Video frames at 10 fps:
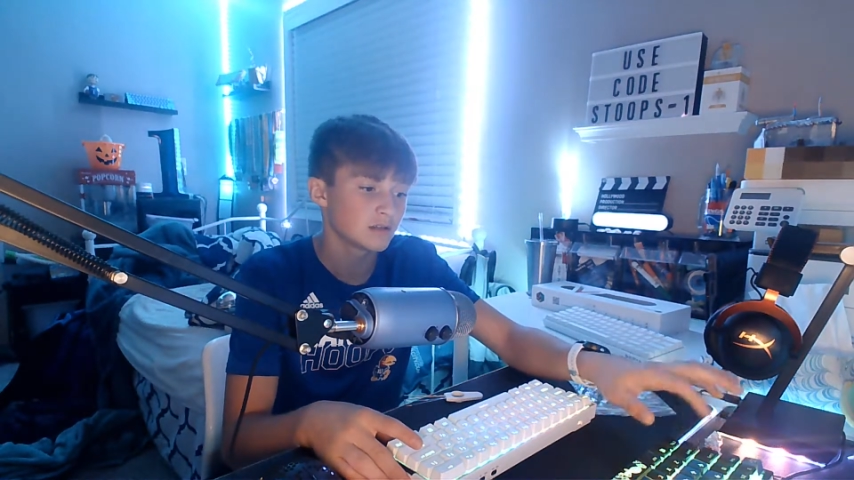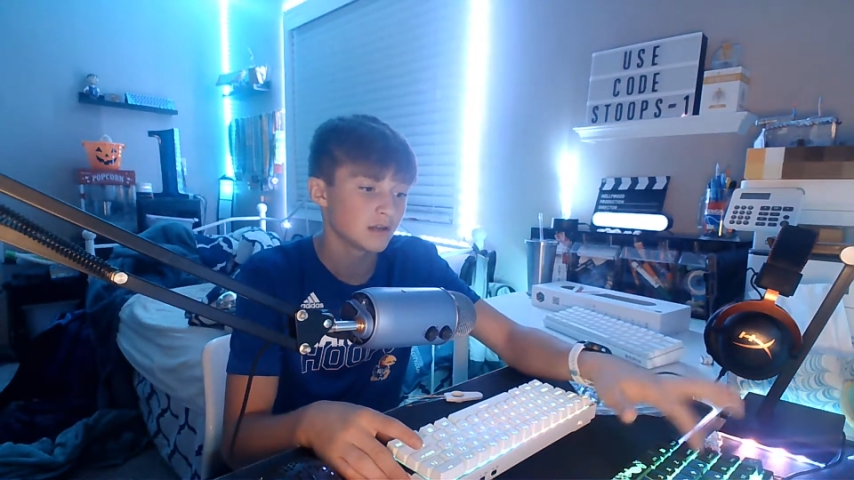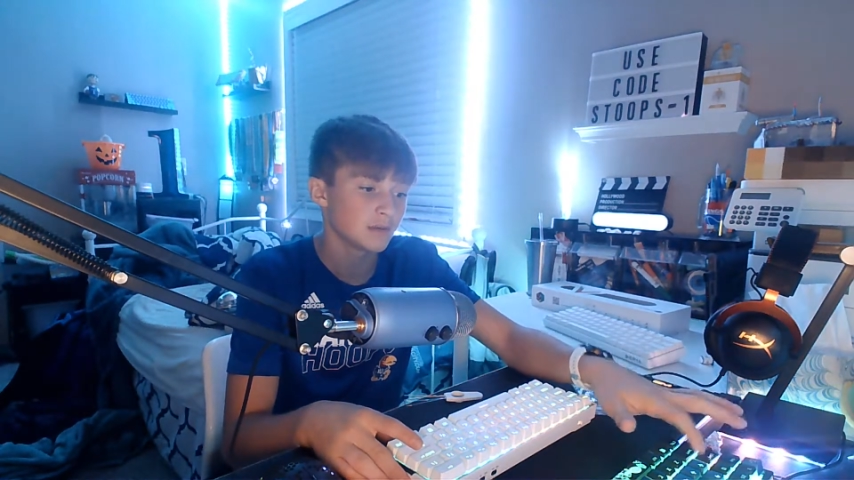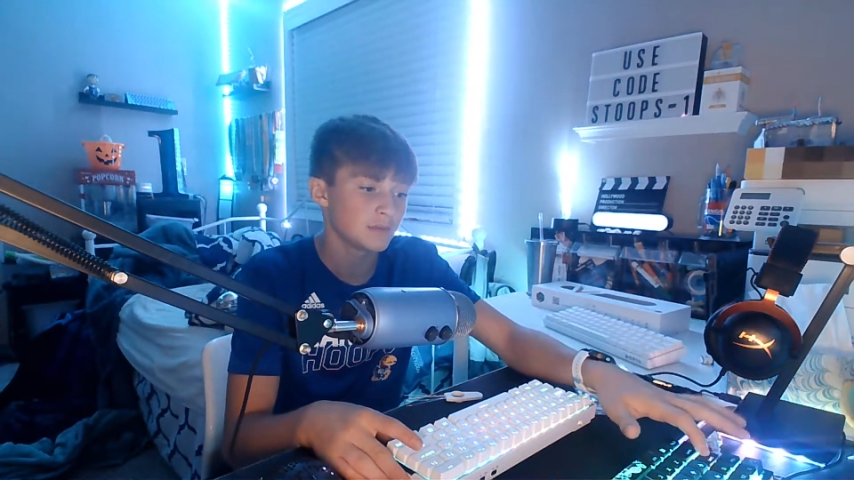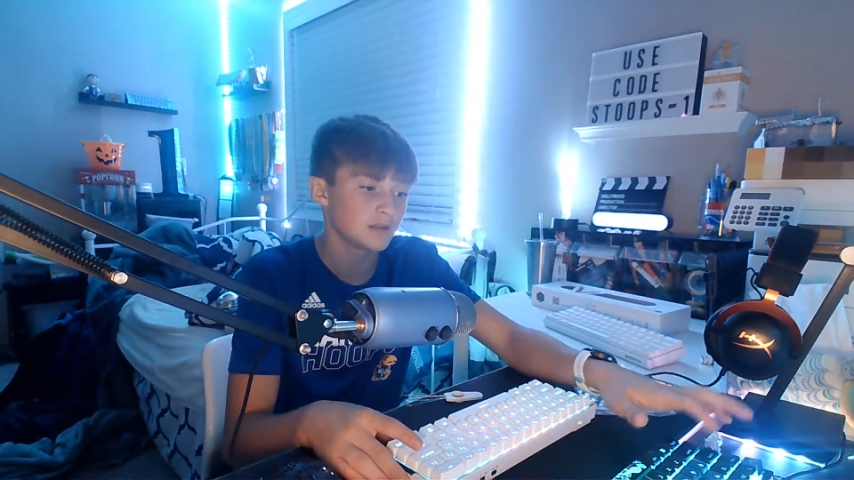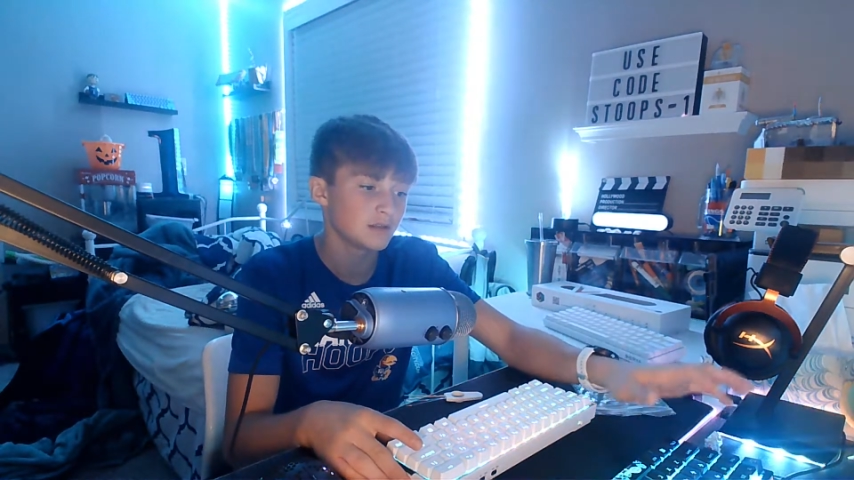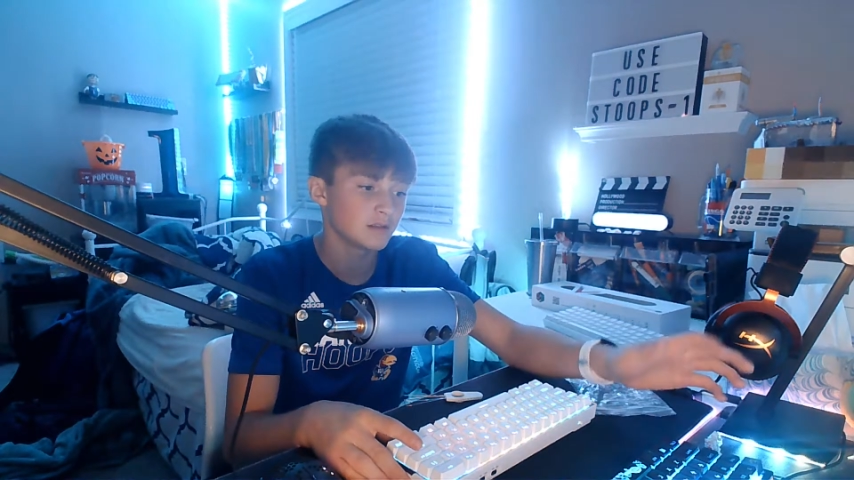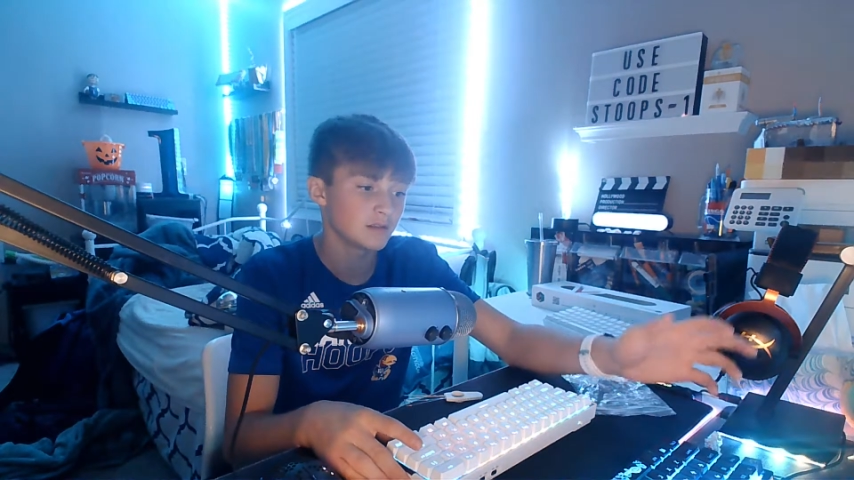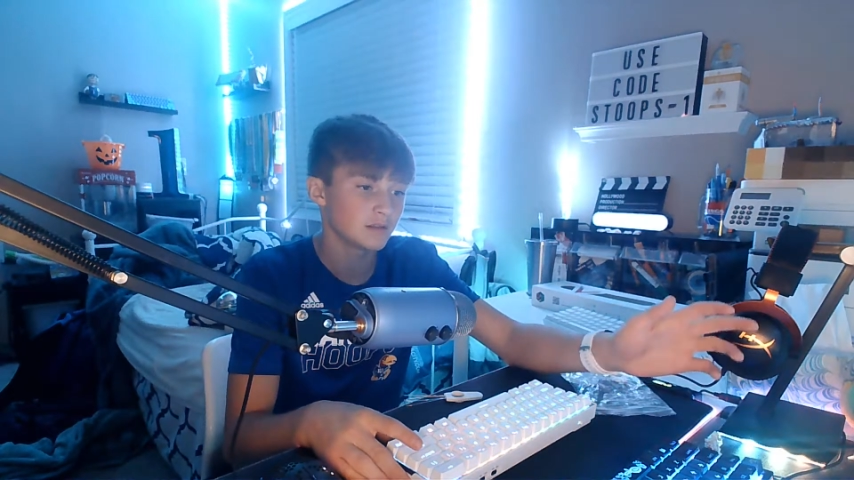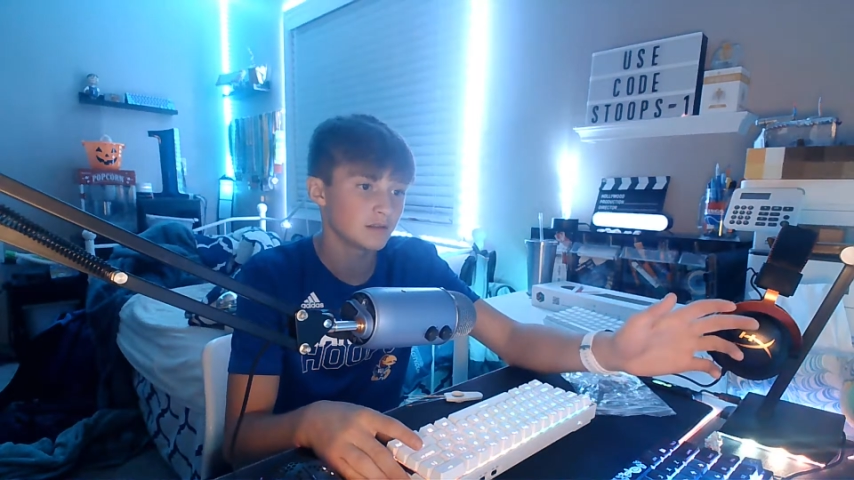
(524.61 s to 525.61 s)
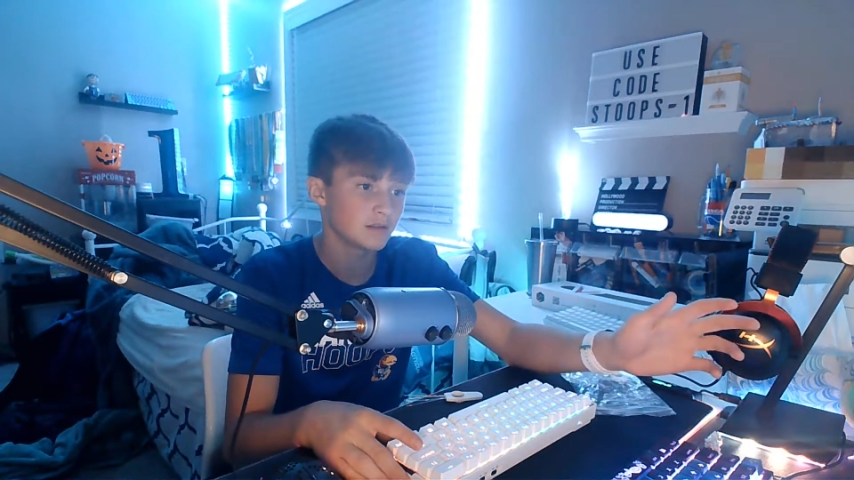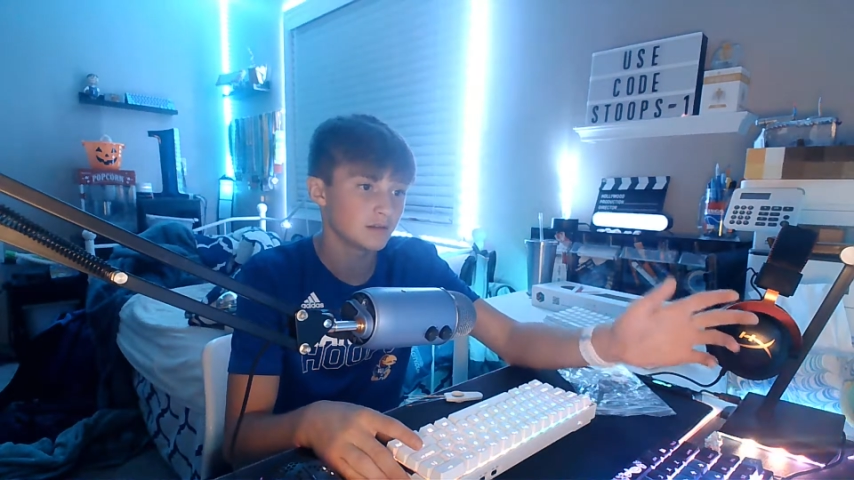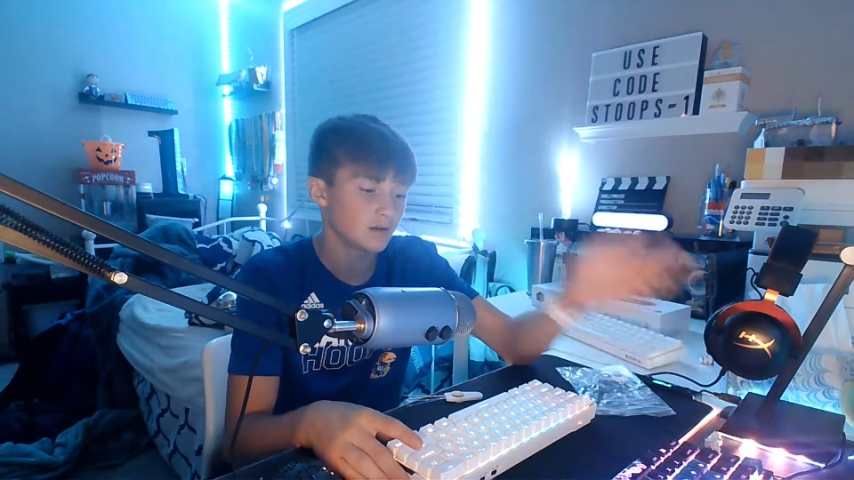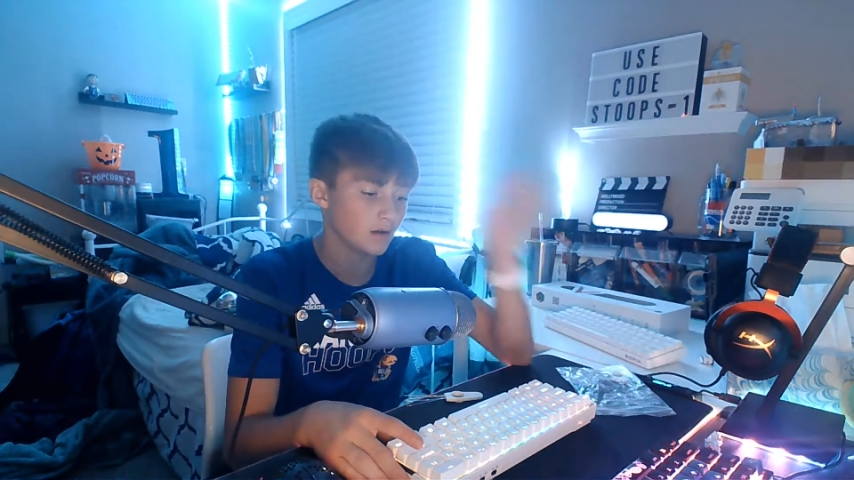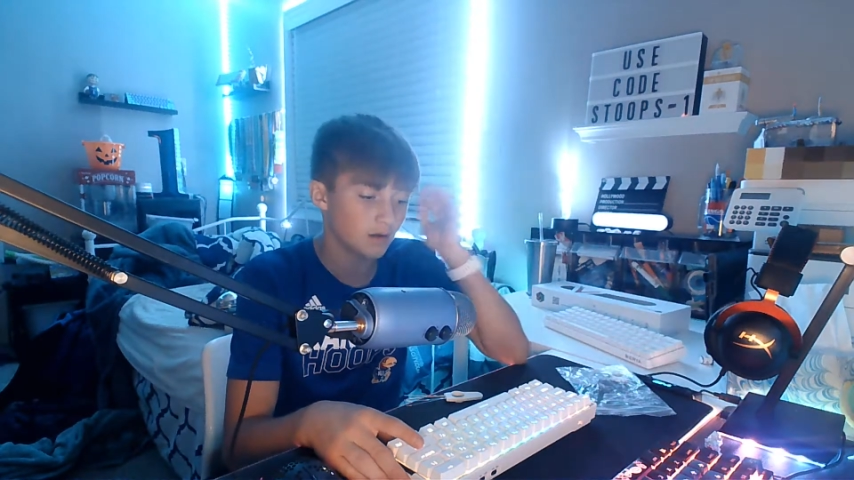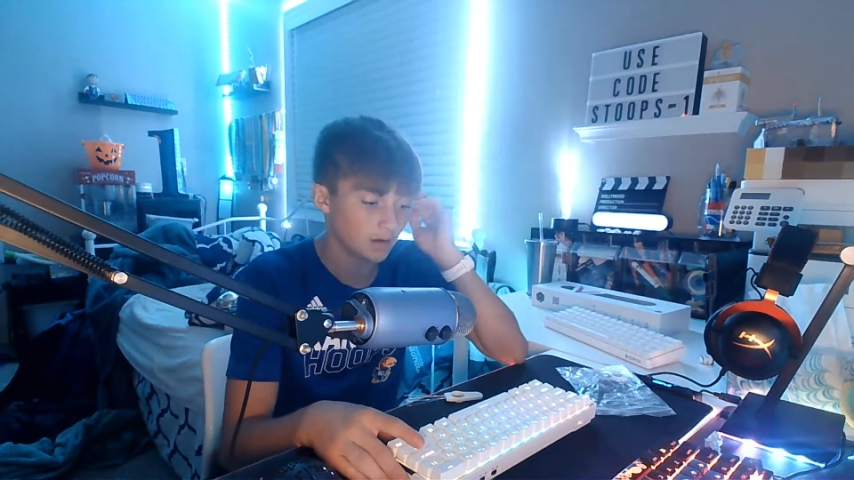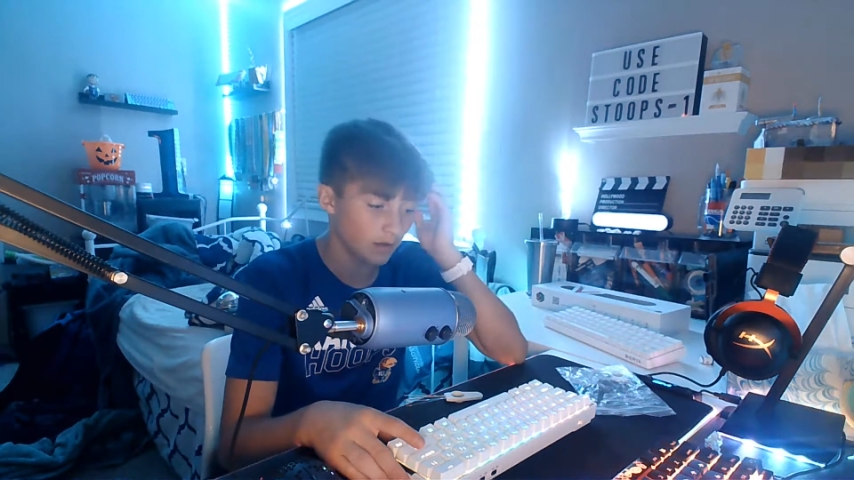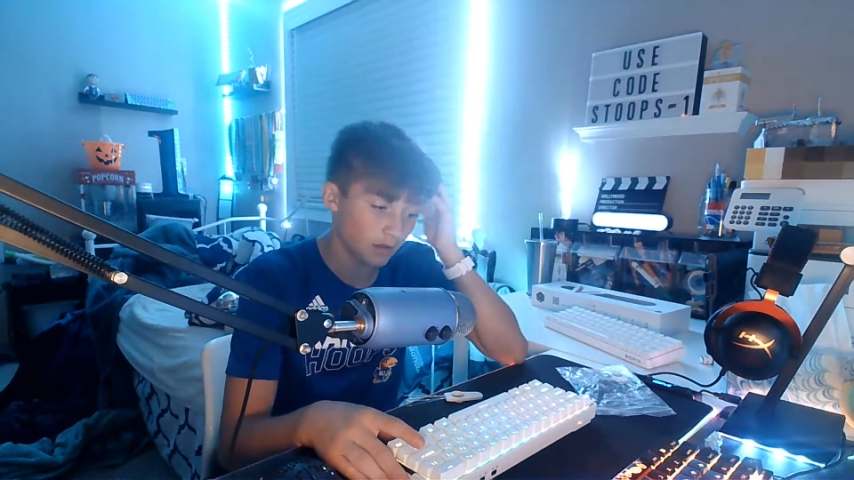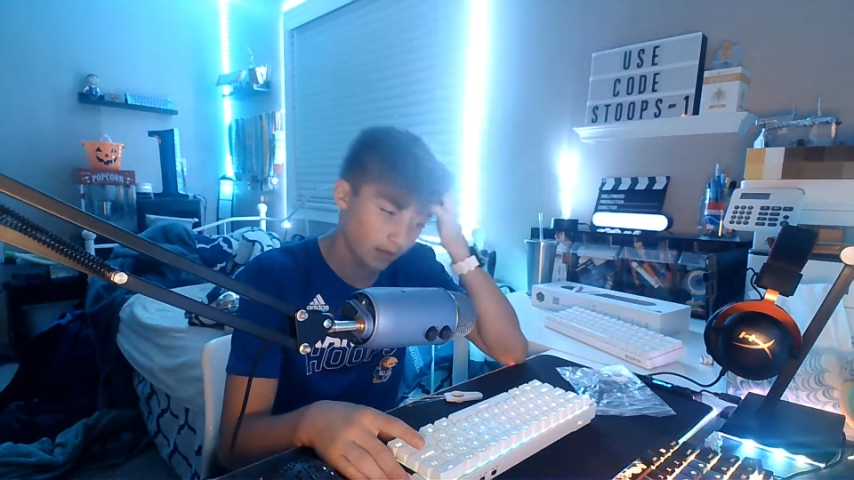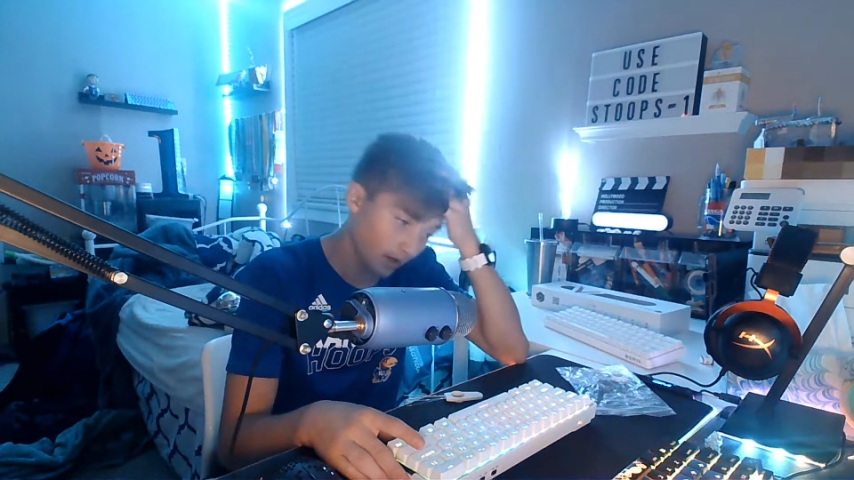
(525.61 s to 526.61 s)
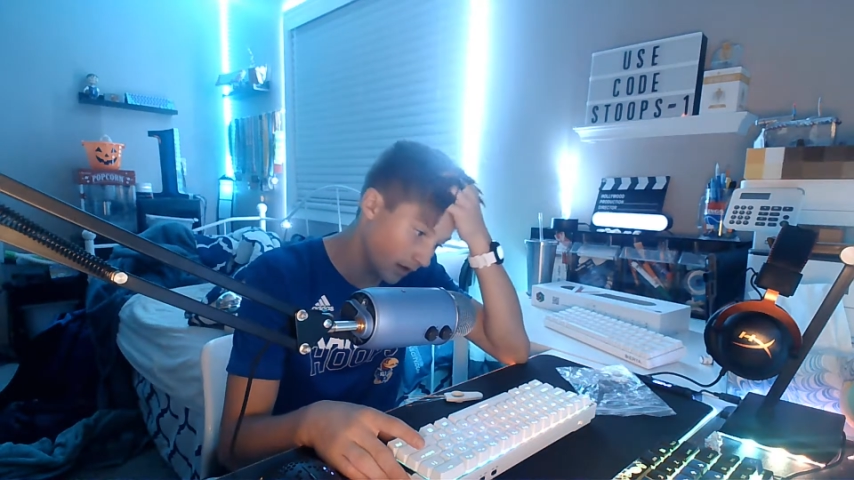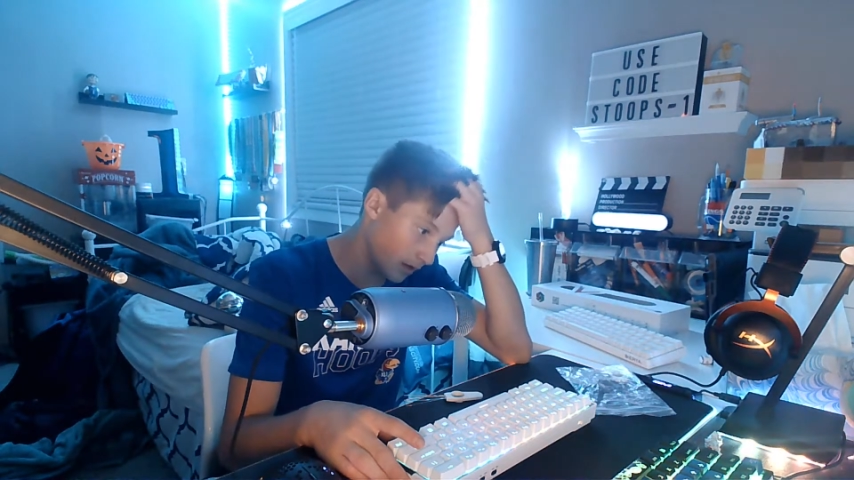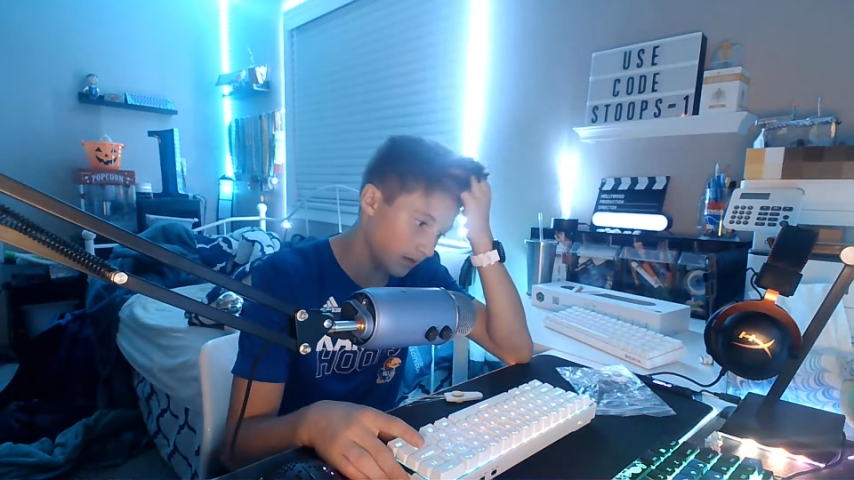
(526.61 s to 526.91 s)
I mean, I